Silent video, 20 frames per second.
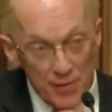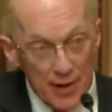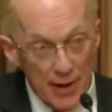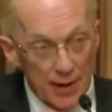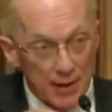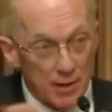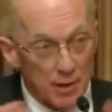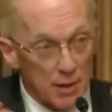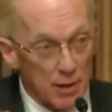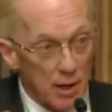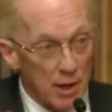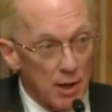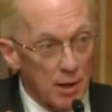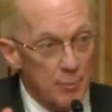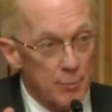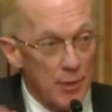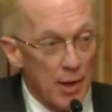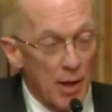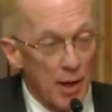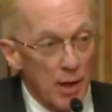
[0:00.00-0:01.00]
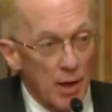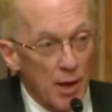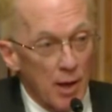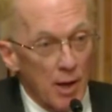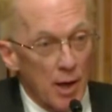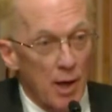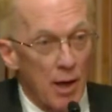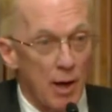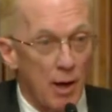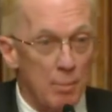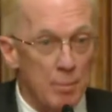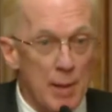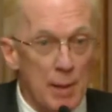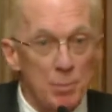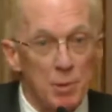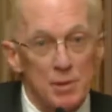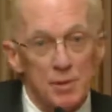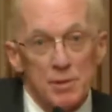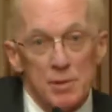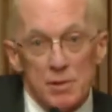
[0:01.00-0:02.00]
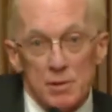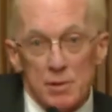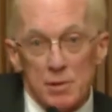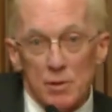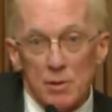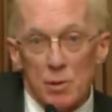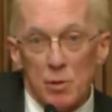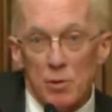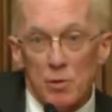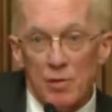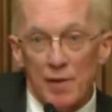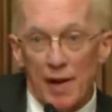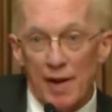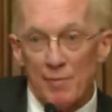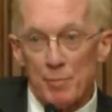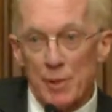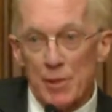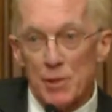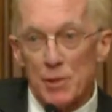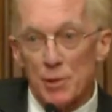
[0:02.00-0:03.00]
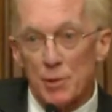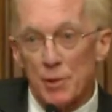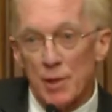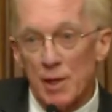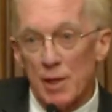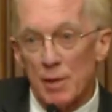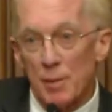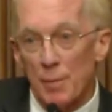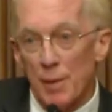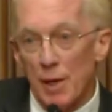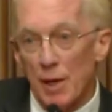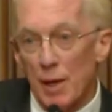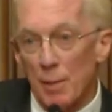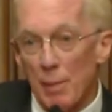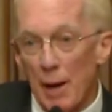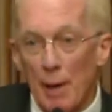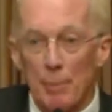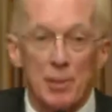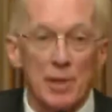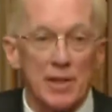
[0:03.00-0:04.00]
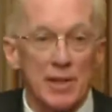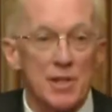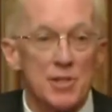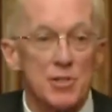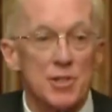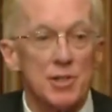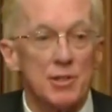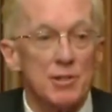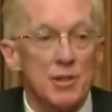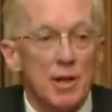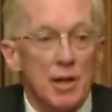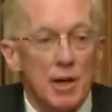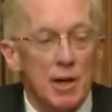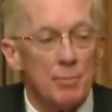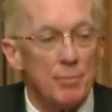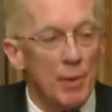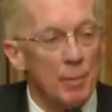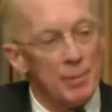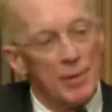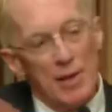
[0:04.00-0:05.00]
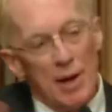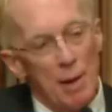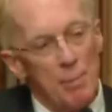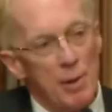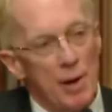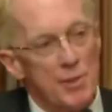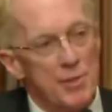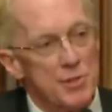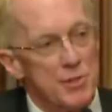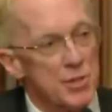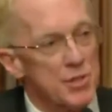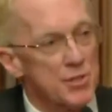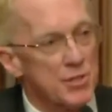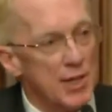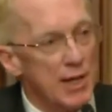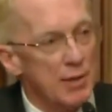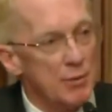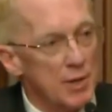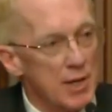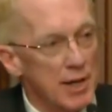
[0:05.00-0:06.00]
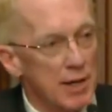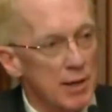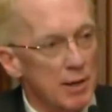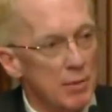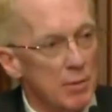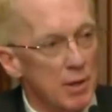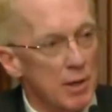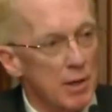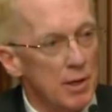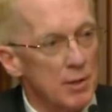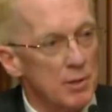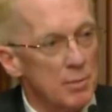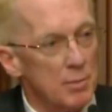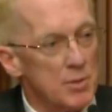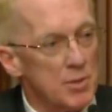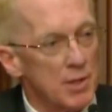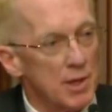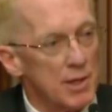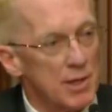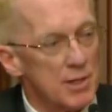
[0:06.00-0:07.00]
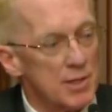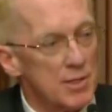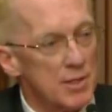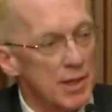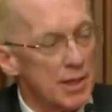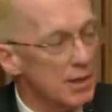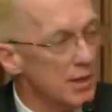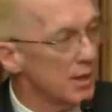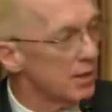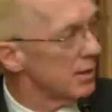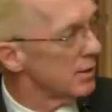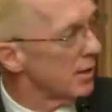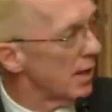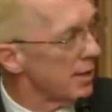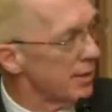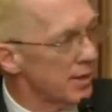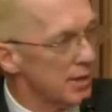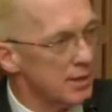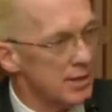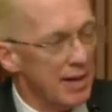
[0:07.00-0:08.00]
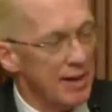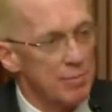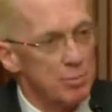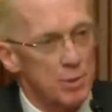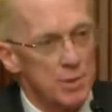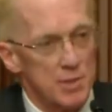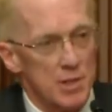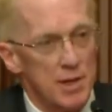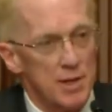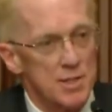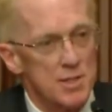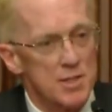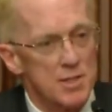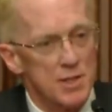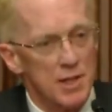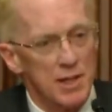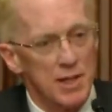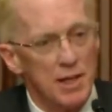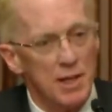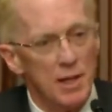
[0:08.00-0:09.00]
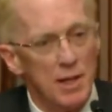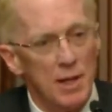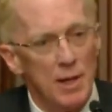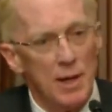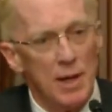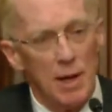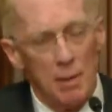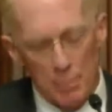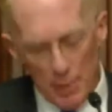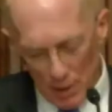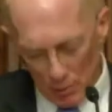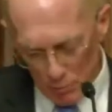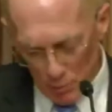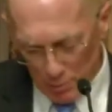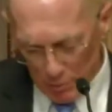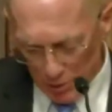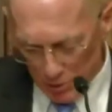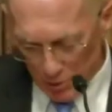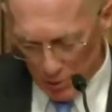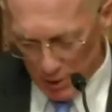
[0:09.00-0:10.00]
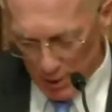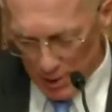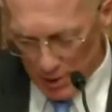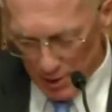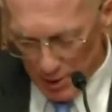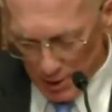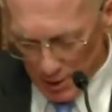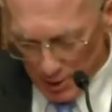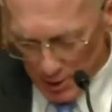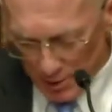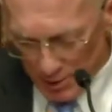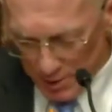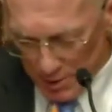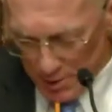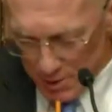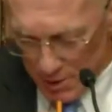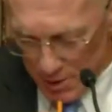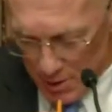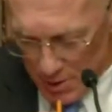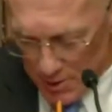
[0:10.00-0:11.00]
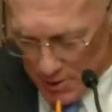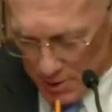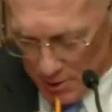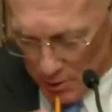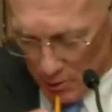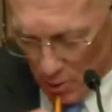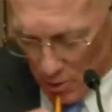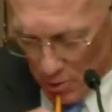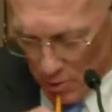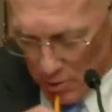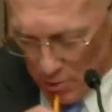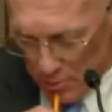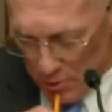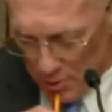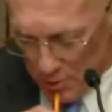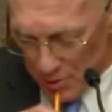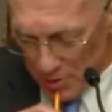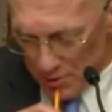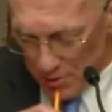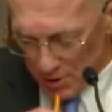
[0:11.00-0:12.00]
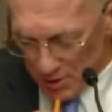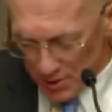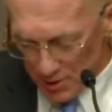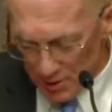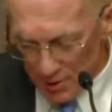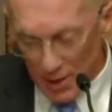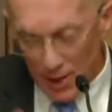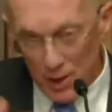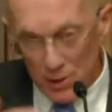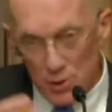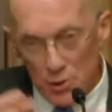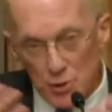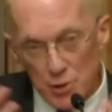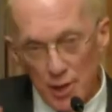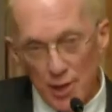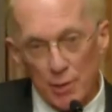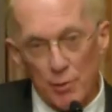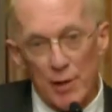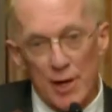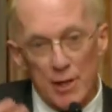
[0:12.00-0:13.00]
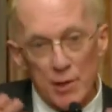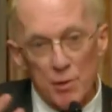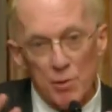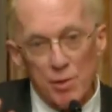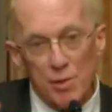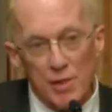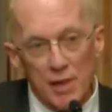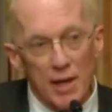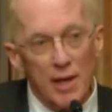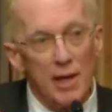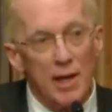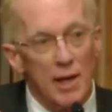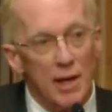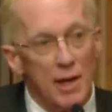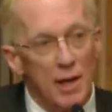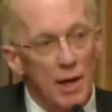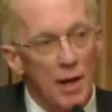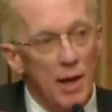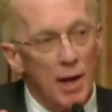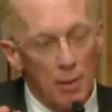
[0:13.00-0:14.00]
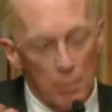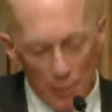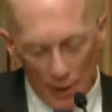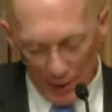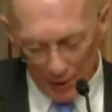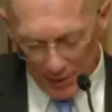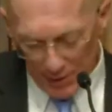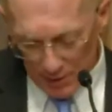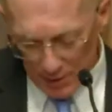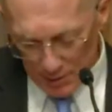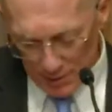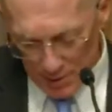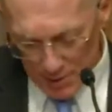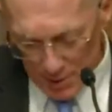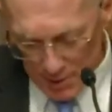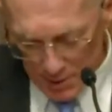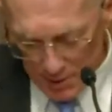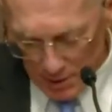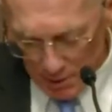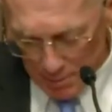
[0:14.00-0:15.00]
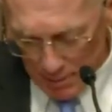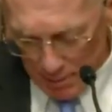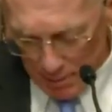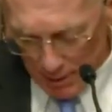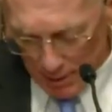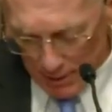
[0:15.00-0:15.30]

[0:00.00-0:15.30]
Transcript: we've had um, uh, people who have been doing uh, population, um, I mean, hypothesis generating uh, studies, like uh, I think Dave Prezant's study about rheumatoid uh, disease and autoimmune diseases, to generate new thinking about the illnesses that